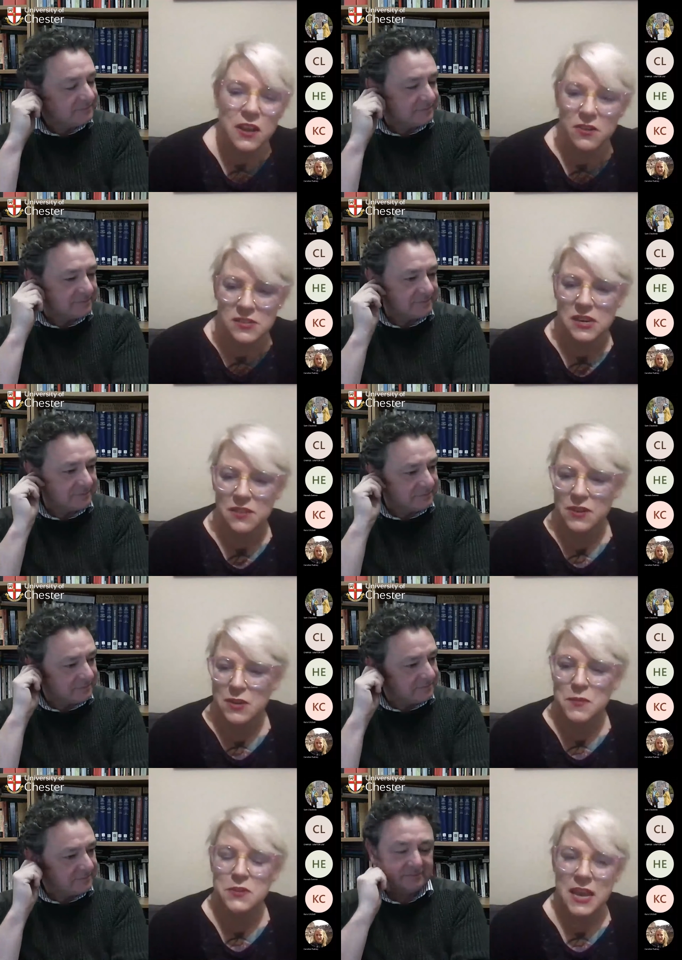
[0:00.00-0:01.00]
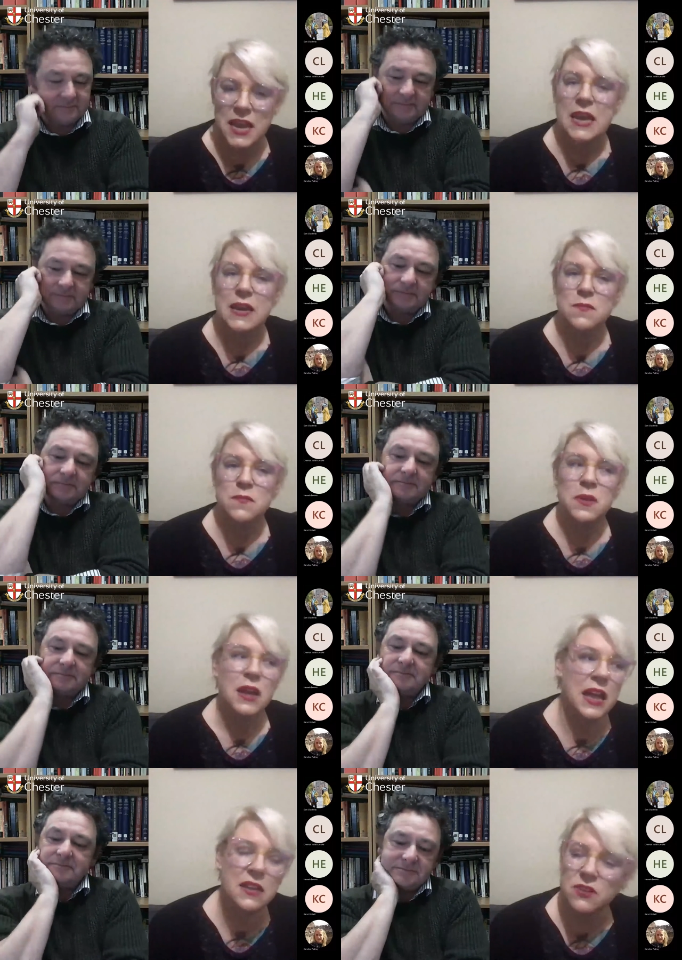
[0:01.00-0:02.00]
Speaker 1: video stuff in a
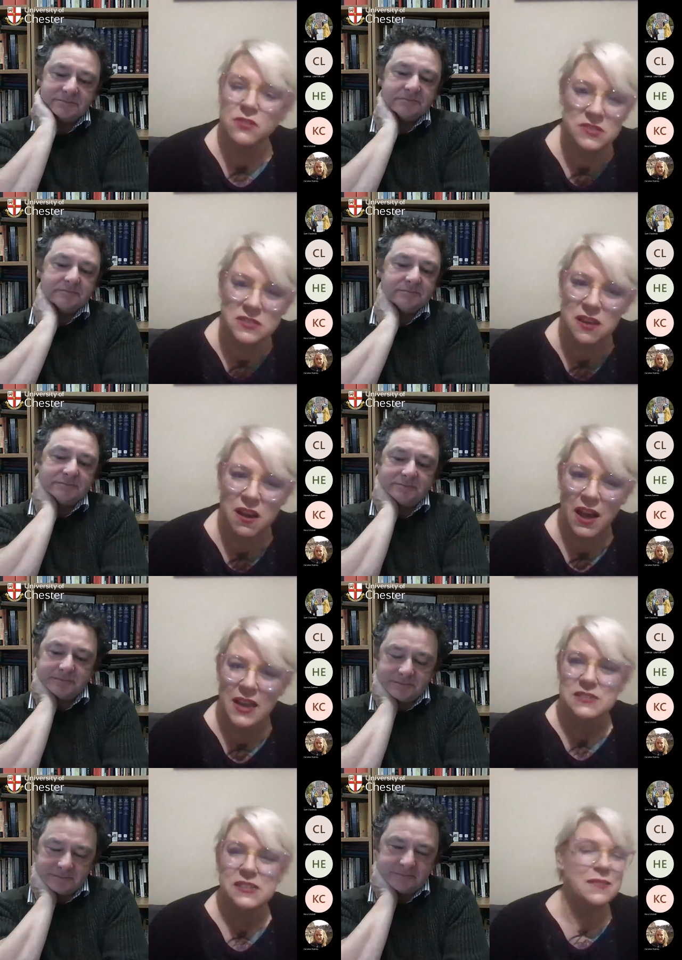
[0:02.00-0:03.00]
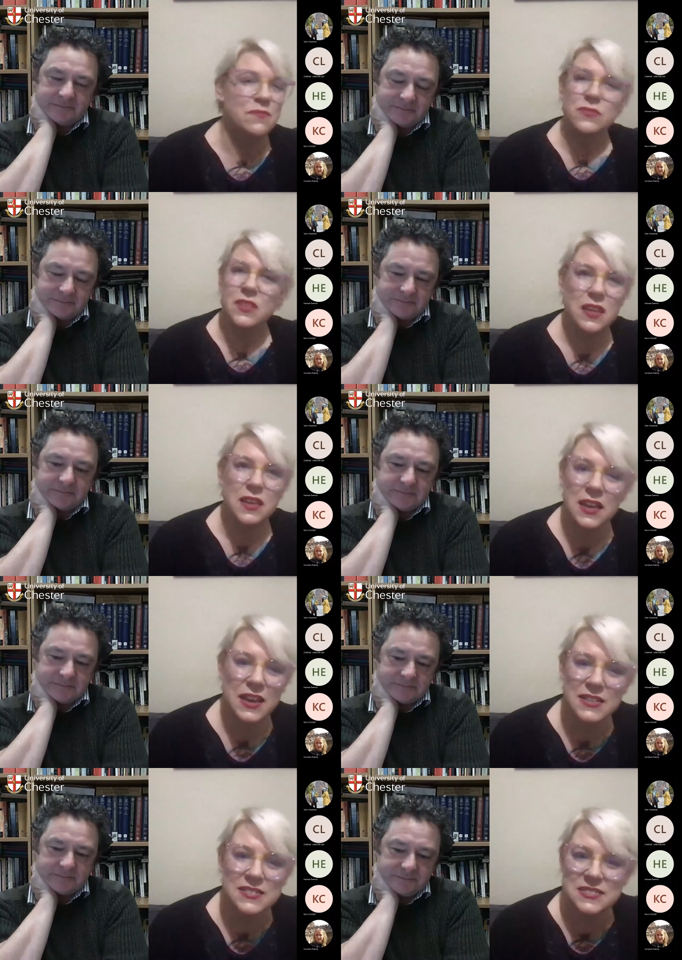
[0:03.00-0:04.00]
museum, even on site,
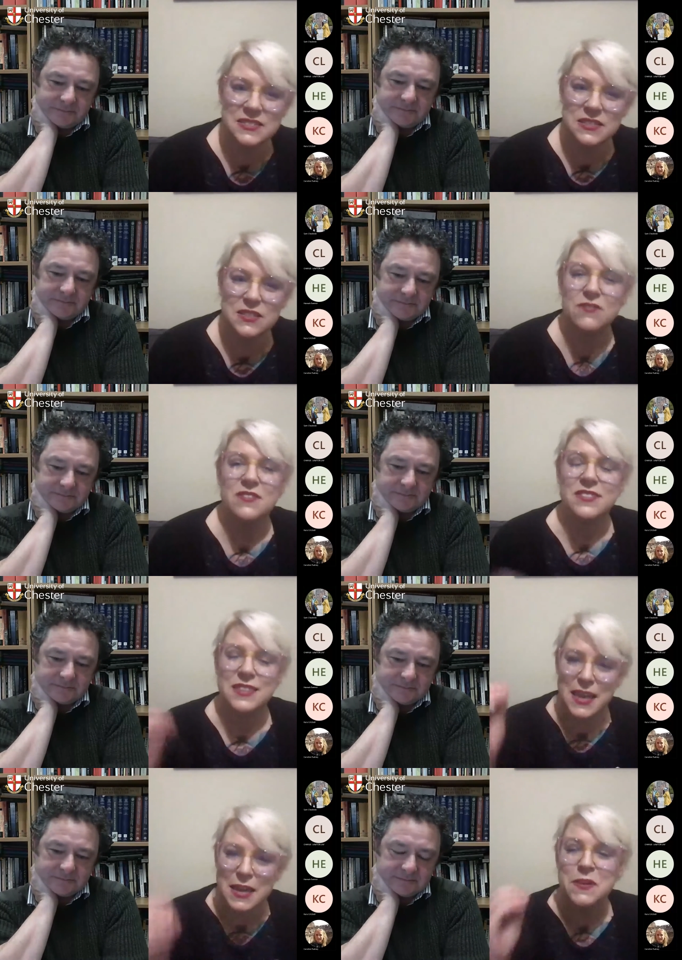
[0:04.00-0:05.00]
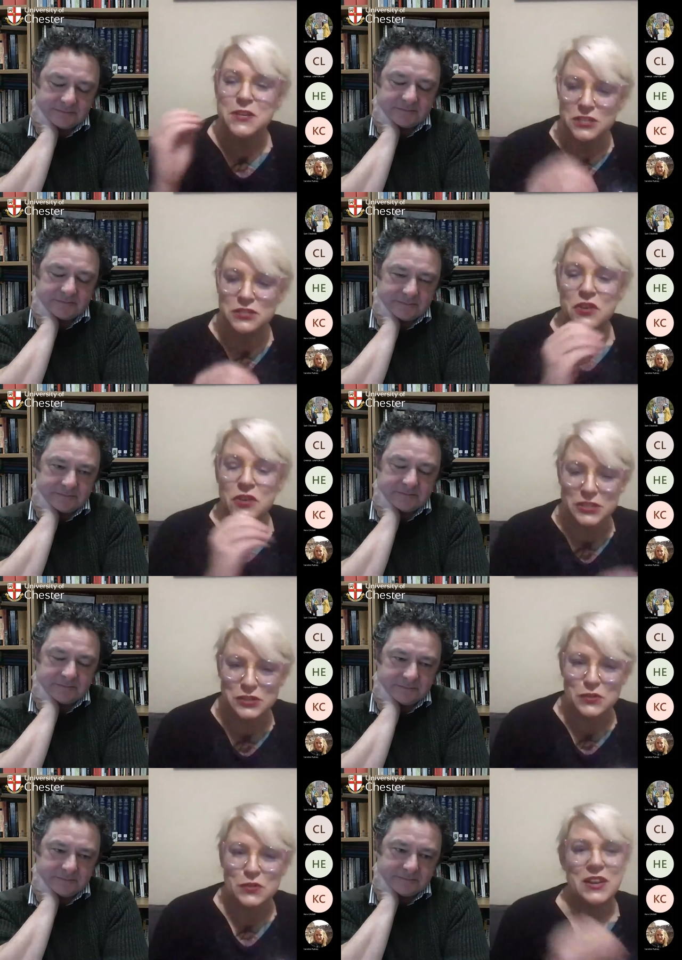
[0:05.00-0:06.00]
it the the image is not
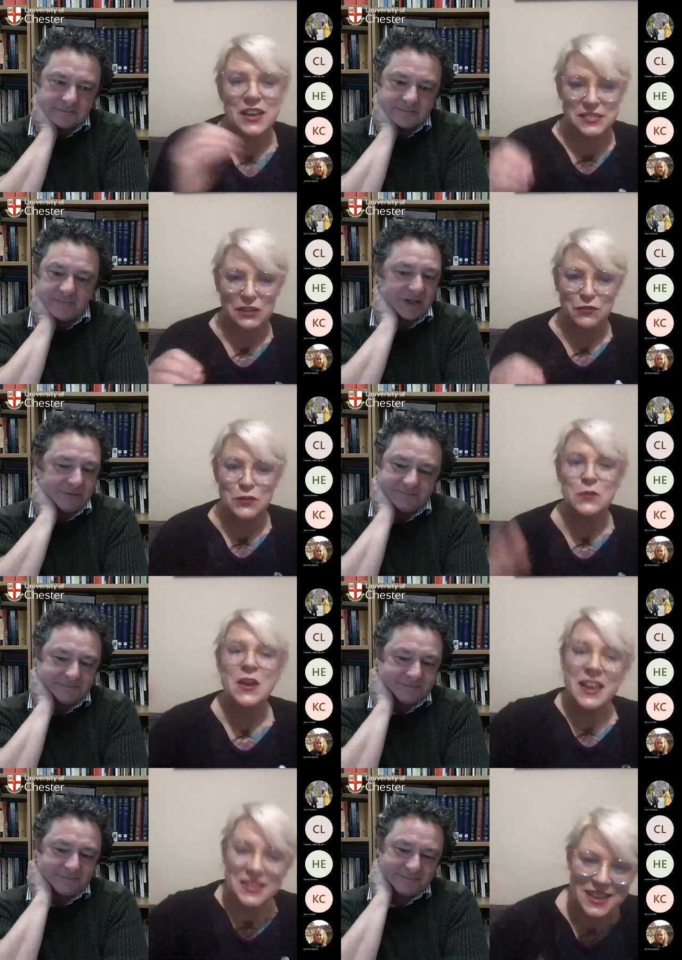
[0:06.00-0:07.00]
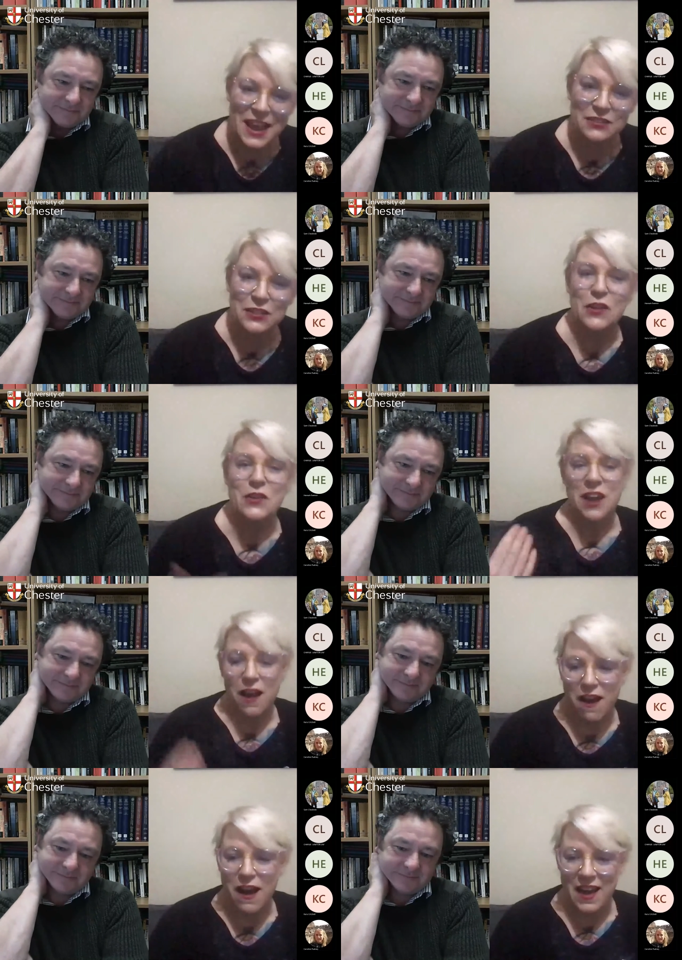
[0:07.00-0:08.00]
as good as if no. you download
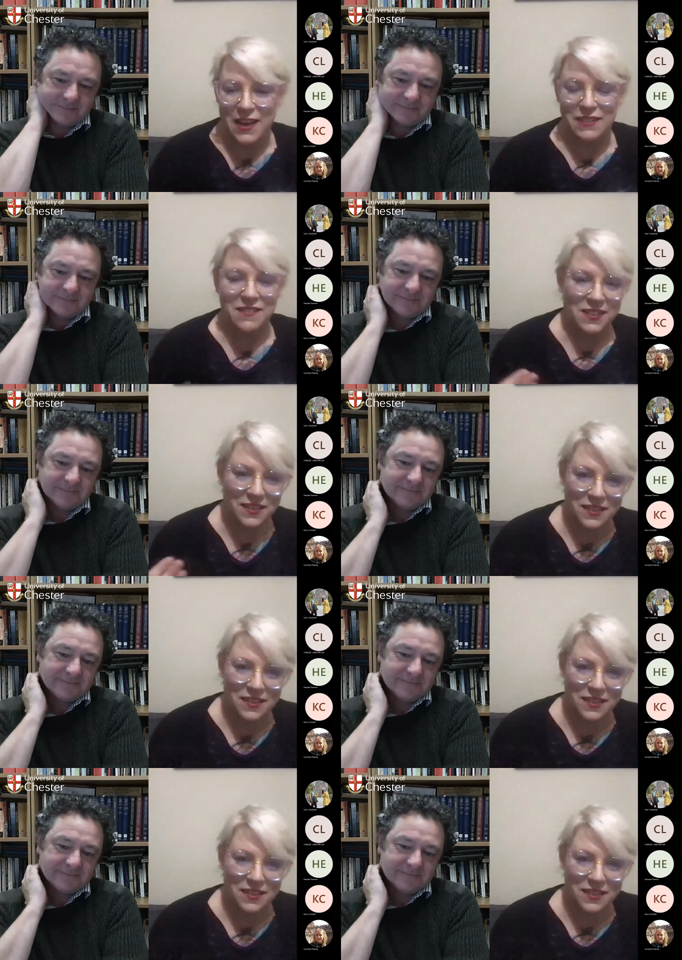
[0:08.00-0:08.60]
a high